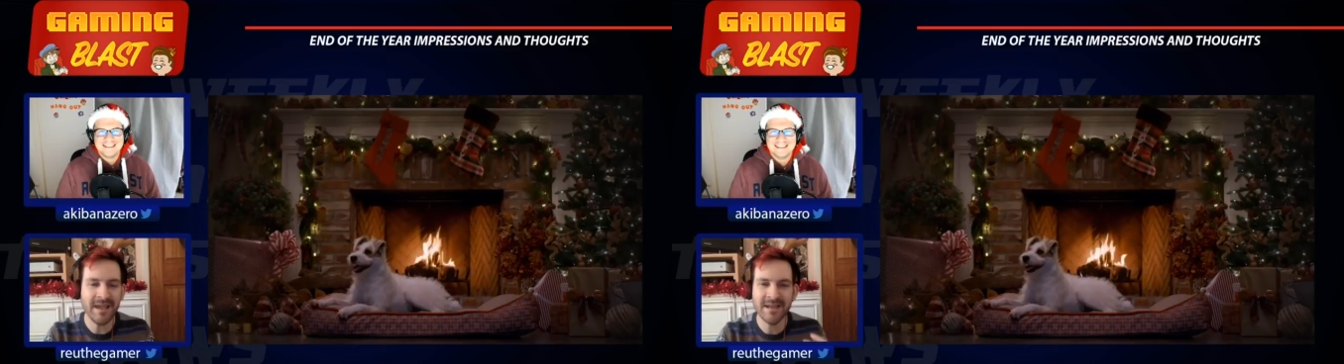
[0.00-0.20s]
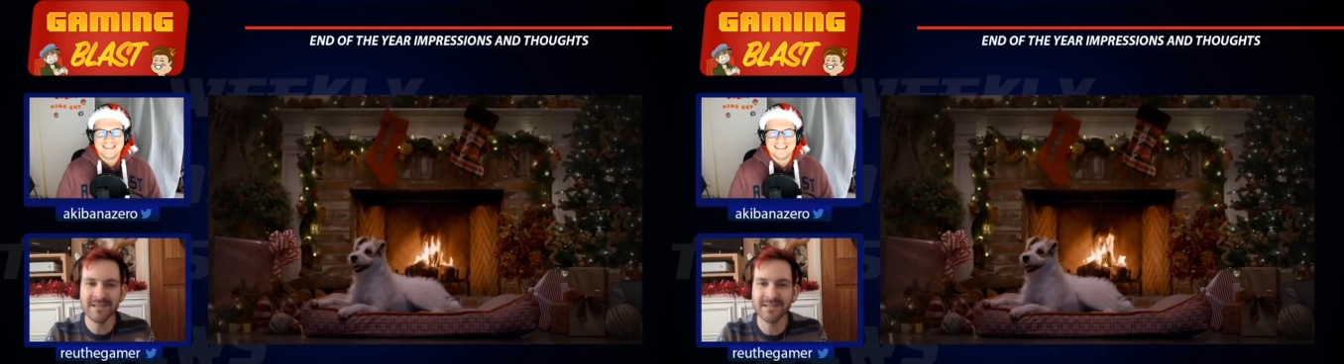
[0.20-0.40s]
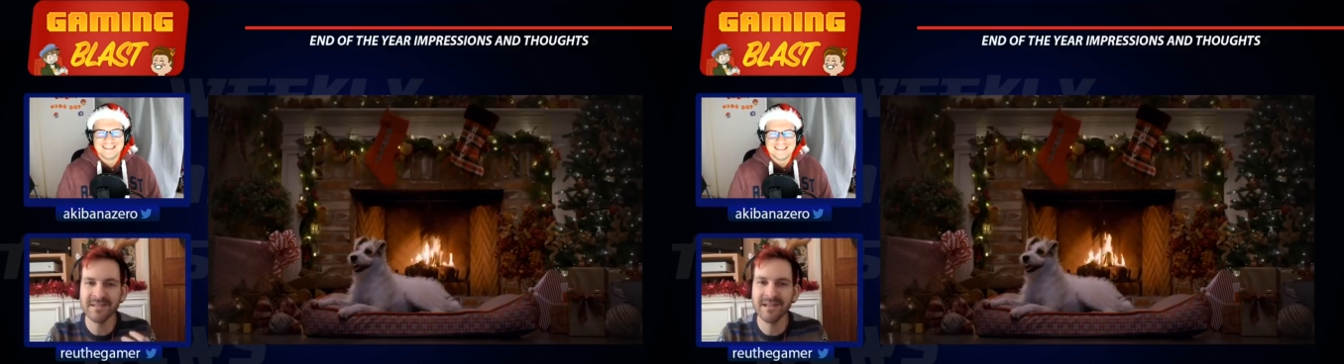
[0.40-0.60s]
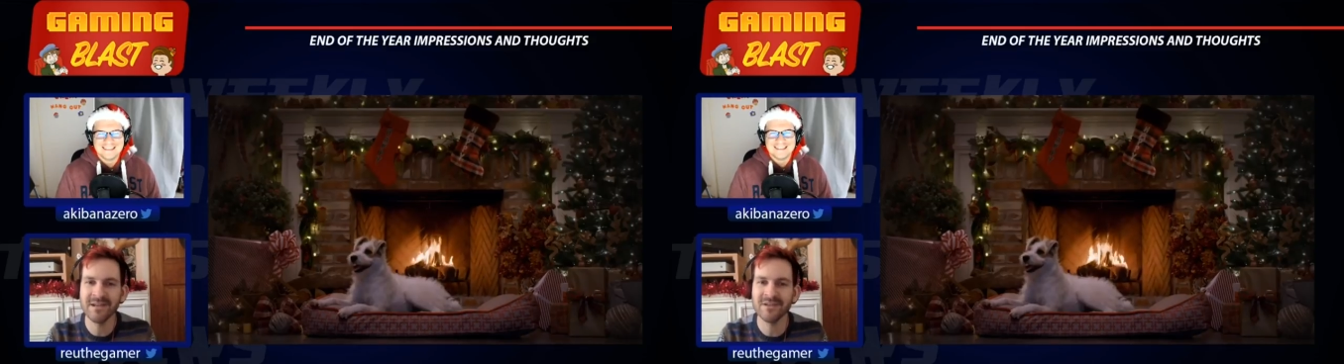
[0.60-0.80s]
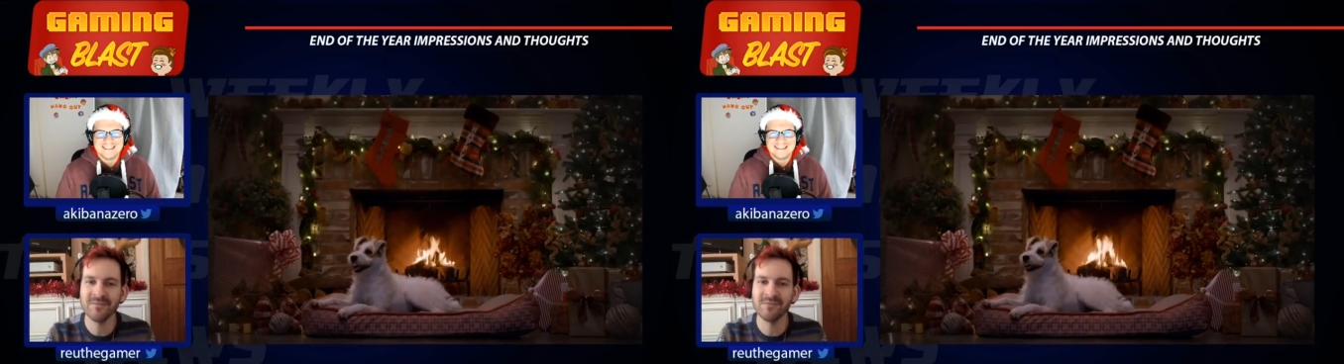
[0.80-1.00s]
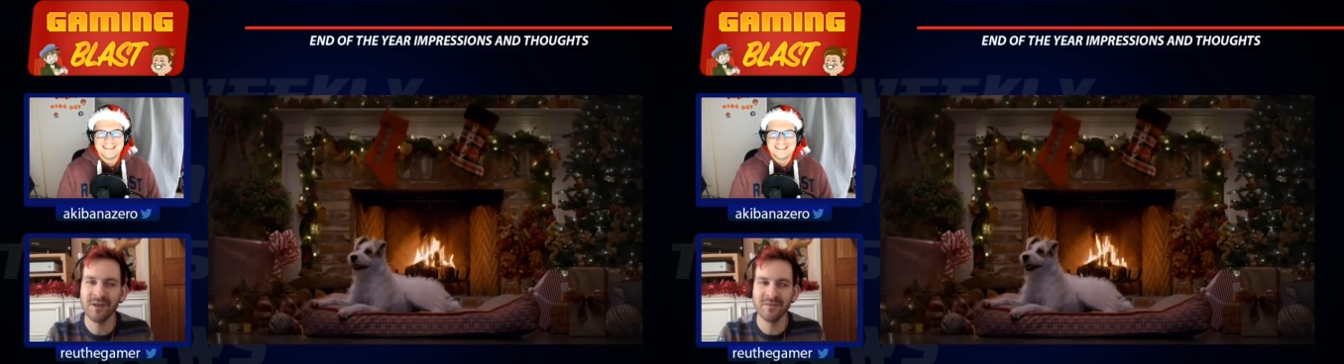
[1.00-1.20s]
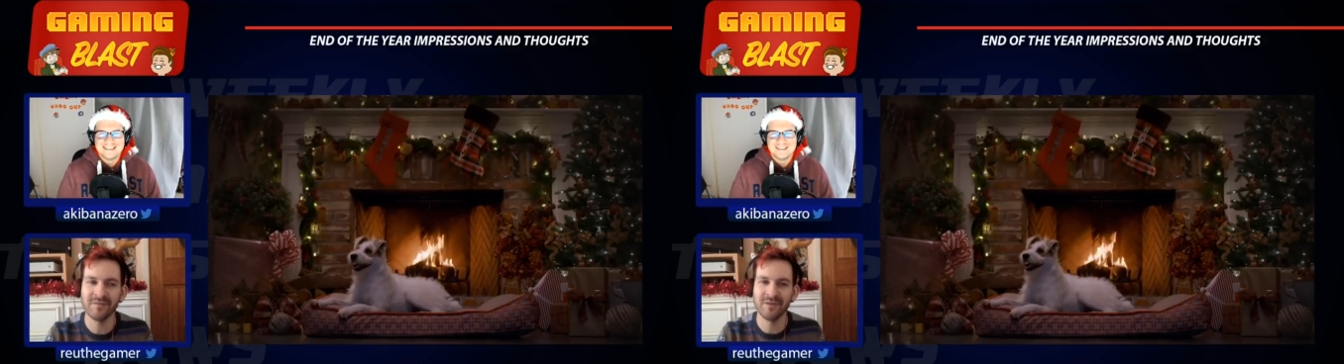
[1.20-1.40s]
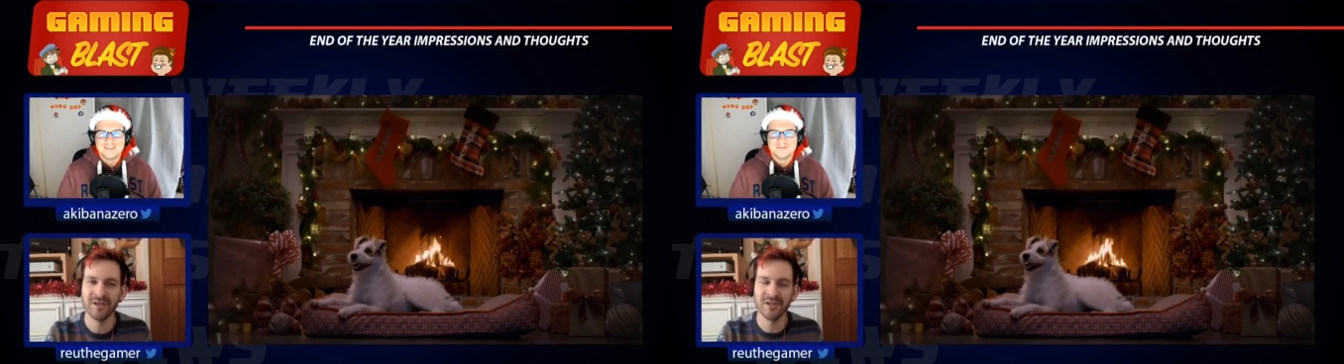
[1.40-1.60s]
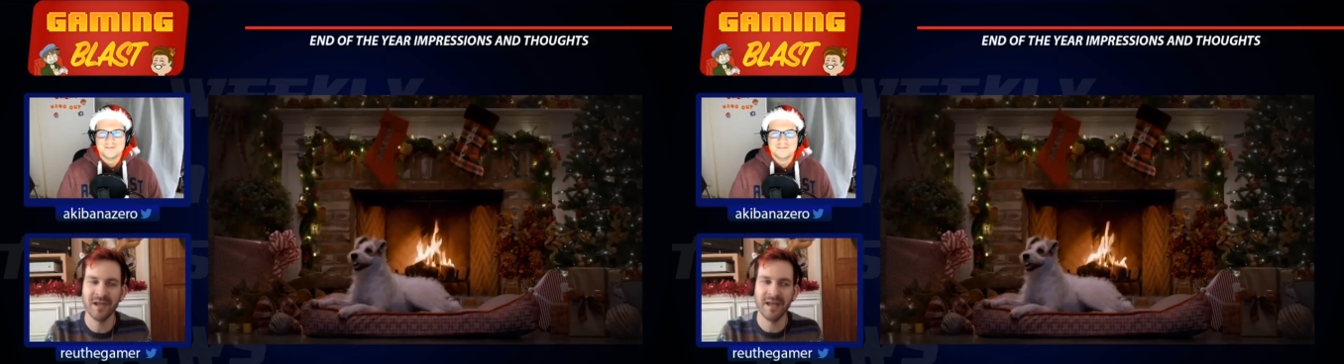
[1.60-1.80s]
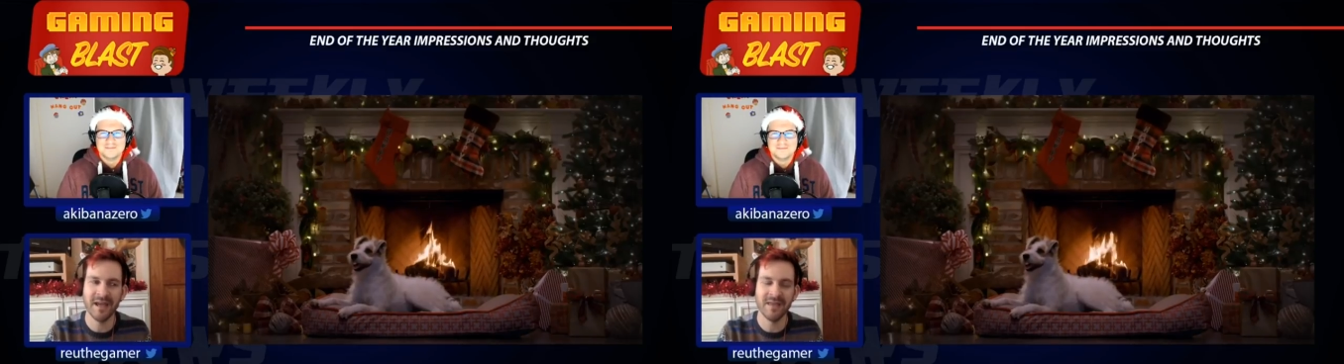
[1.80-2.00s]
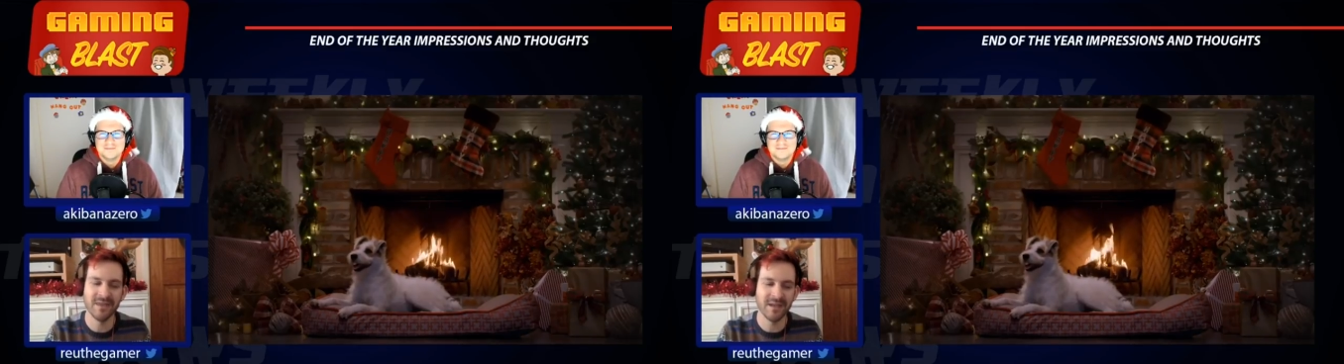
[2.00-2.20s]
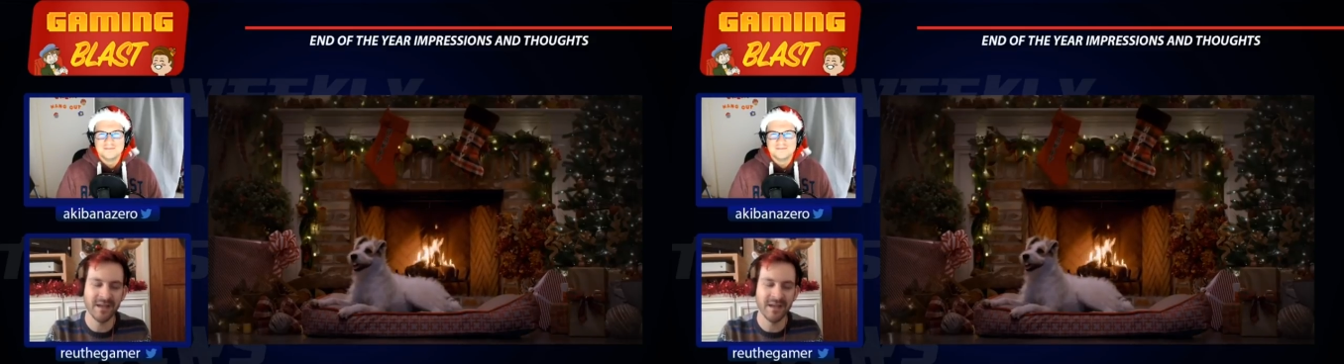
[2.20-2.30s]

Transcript: he is such a breath of fresh air